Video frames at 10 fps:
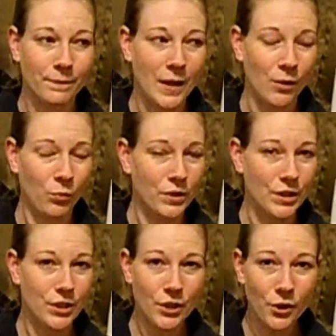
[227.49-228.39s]
It was
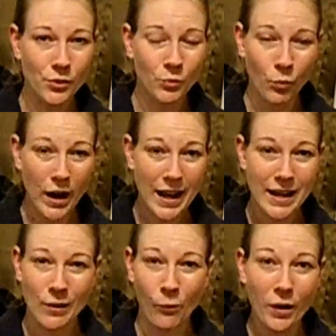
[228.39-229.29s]
a certain
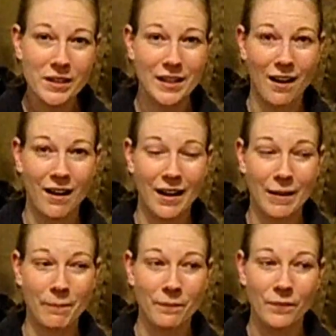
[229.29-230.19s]
way at one
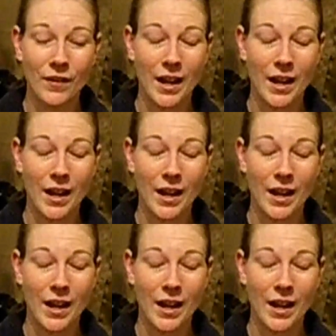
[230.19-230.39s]
time,